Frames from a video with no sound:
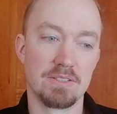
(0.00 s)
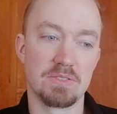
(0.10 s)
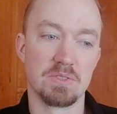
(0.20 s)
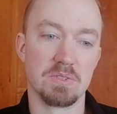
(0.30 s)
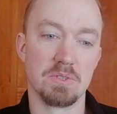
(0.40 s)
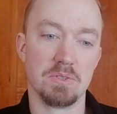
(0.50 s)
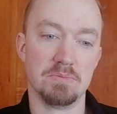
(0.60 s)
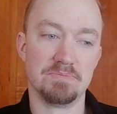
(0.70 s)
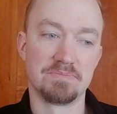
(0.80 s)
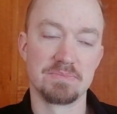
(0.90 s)
So
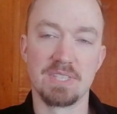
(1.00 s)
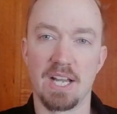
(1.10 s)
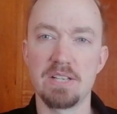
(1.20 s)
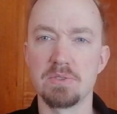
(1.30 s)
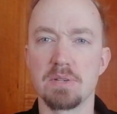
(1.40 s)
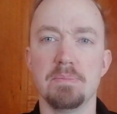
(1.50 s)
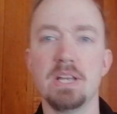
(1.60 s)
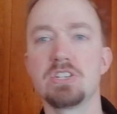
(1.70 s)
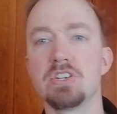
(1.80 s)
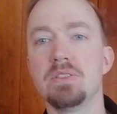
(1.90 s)
I could
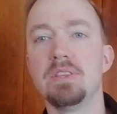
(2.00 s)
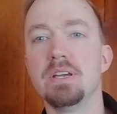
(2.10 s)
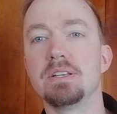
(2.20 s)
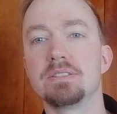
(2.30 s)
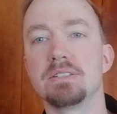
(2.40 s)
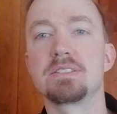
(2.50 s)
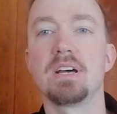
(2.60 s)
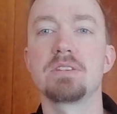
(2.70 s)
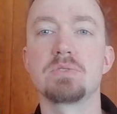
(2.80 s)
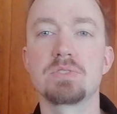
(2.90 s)
imagine that it's
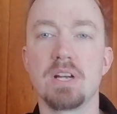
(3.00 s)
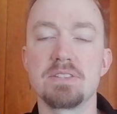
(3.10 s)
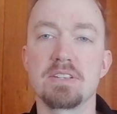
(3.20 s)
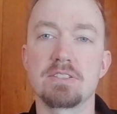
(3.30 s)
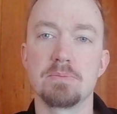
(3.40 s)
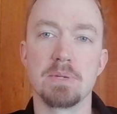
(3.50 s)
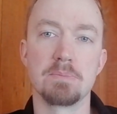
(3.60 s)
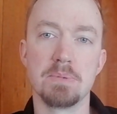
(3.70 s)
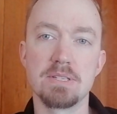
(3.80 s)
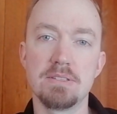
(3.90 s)
hard to start such a
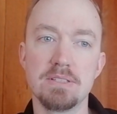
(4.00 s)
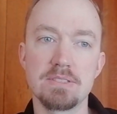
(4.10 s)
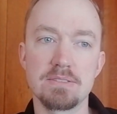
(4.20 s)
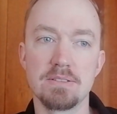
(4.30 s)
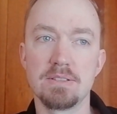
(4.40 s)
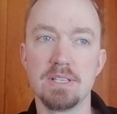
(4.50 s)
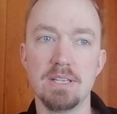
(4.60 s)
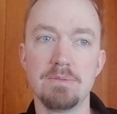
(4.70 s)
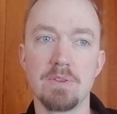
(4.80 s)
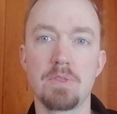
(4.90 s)
big business
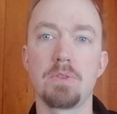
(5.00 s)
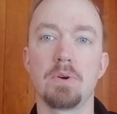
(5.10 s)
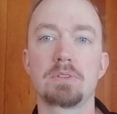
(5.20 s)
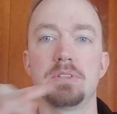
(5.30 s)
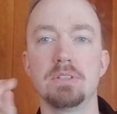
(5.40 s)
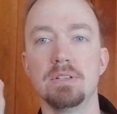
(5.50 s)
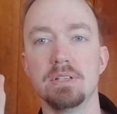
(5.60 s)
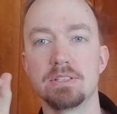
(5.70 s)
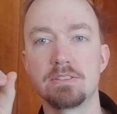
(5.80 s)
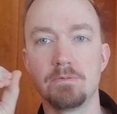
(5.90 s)
even thought
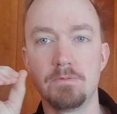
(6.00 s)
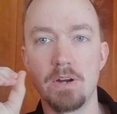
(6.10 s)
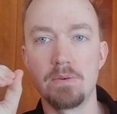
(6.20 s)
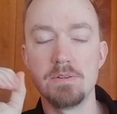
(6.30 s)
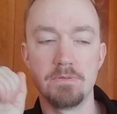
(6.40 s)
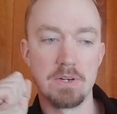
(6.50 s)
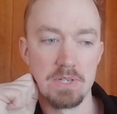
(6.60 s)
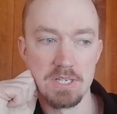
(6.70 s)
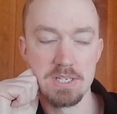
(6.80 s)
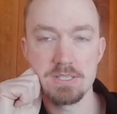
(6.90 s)
it's very,
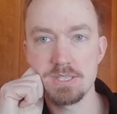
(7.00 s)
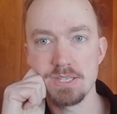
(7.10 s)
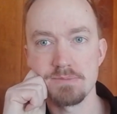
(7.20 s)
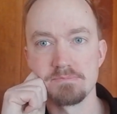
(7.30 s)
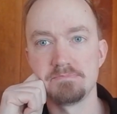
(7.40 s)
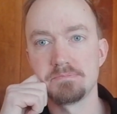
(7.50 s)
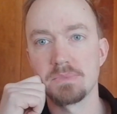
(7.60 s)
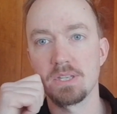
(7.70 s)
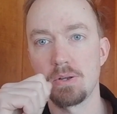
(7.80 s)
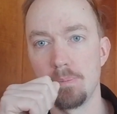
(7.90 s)
very easy
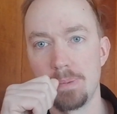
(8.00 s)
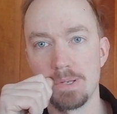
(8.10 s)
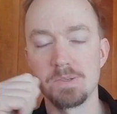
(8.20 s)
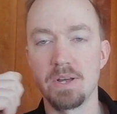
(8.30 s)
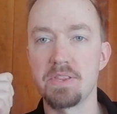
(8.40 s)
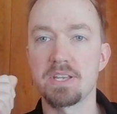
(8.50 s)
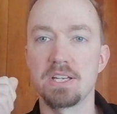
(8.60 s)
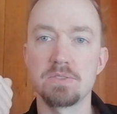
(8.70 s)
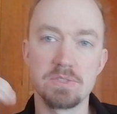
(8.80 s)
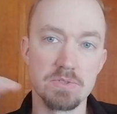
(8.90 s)
compared to other
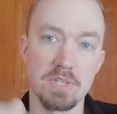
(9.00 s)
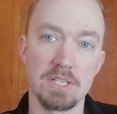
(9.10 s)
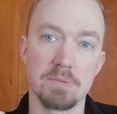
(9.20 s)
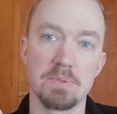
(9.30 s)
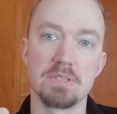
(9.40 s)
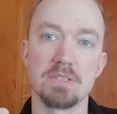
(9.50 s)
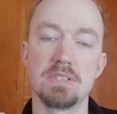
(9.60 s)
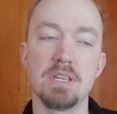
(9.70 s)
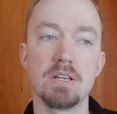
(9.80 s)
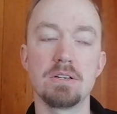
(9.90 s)
countries to start a business
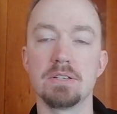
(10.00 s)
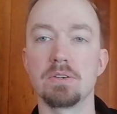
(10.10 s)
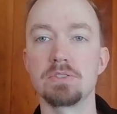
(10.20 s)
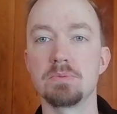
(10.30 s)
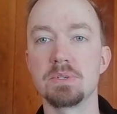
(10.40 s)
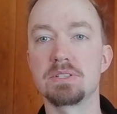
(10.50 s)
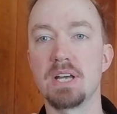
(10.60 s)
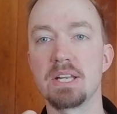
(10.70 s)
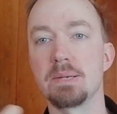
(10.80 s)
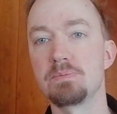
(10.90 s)
here and also with
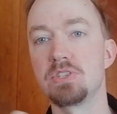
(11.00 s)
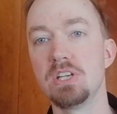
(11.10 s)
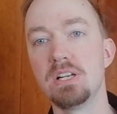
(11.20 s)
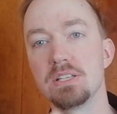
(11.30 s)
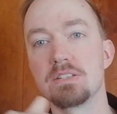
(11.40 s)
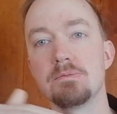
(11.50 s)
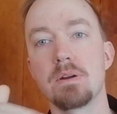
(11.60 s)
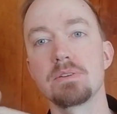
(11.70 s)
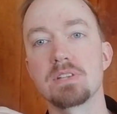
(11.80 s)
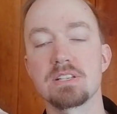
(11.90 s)
Startup Chile. It's
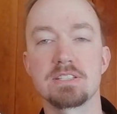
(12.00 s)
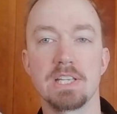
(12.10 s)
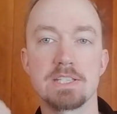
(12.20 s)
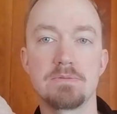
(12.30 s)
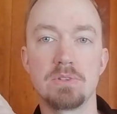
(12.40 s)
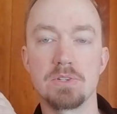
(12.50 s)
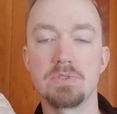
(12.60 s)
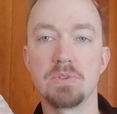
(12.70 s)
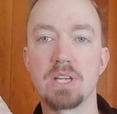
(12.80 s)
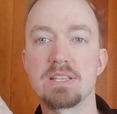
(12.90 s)
very successful also
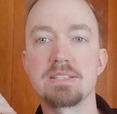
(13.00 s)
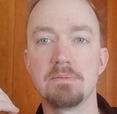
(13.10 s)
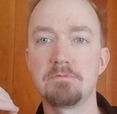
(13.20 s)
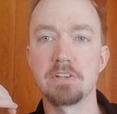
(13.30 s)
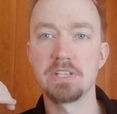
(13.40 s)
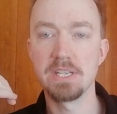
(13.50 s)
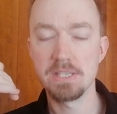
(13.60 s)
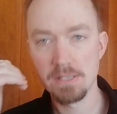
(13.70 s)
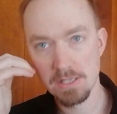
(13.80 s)
to get some funding.